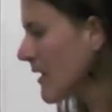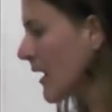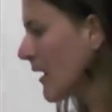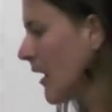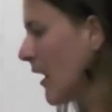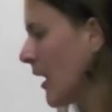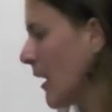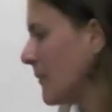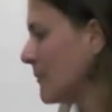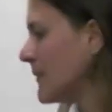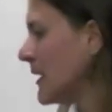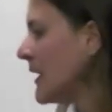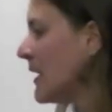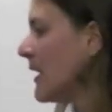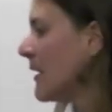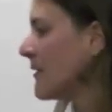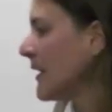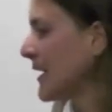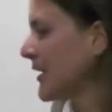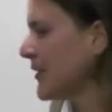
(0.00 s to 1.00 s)

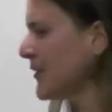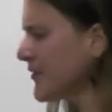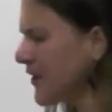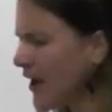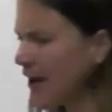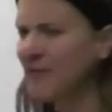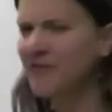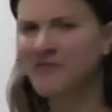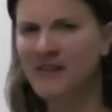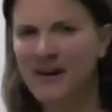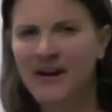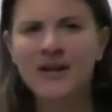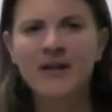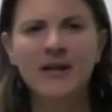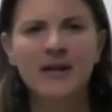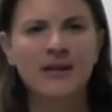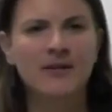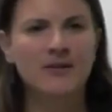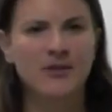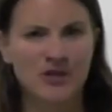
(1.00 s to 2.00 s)
like you're not a
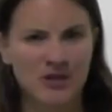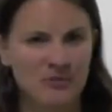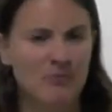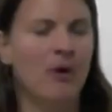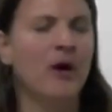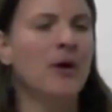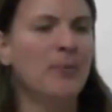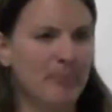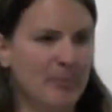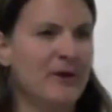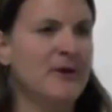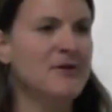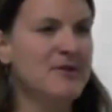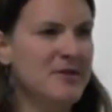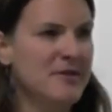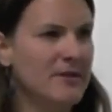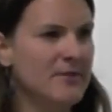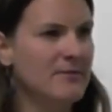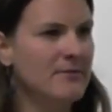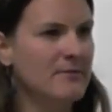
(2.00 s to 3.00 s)
very smart
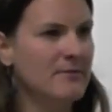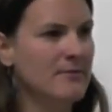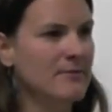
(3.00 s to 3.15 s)
person,